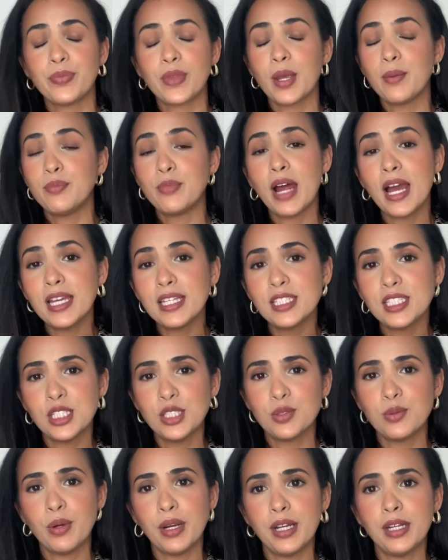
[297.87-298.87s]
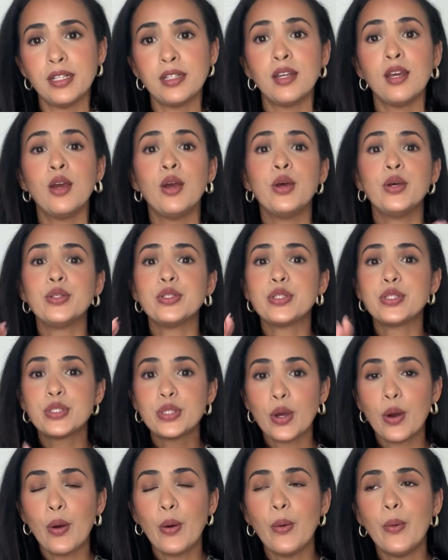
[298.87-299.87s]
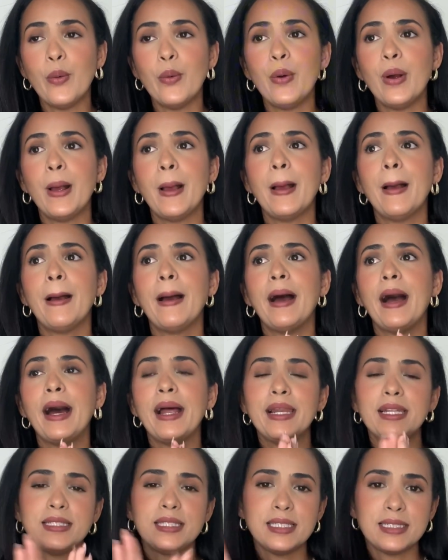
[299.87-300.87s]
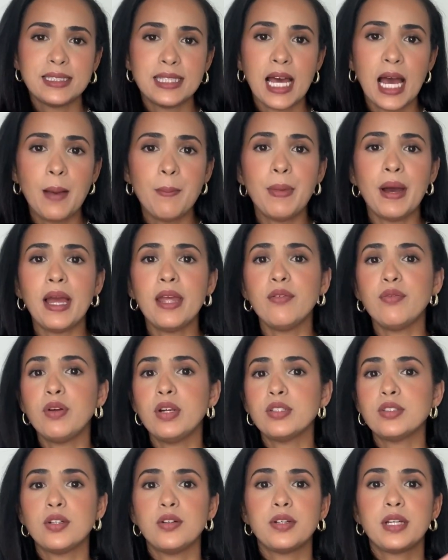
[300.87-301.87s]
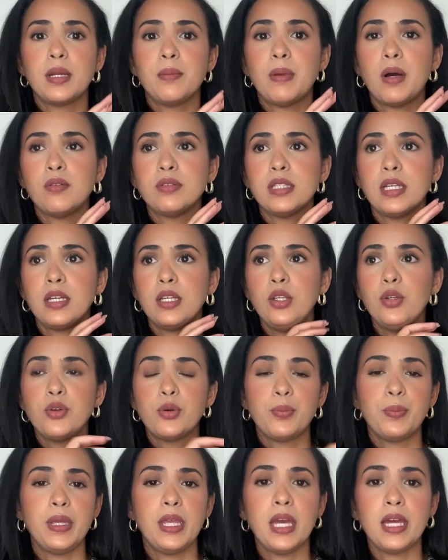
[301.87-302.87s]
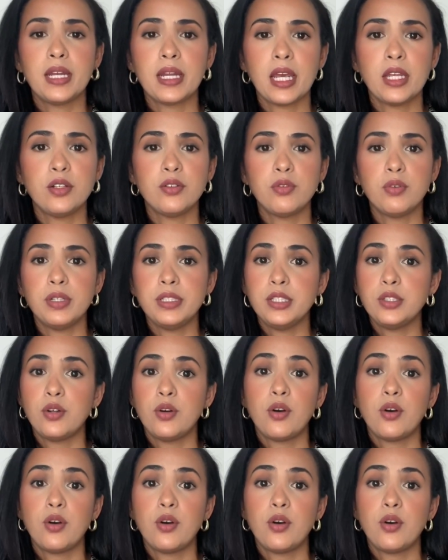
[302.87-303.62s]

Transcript: bride she's wearing. So unless it's that, but if we're talking about a European kind of wedding or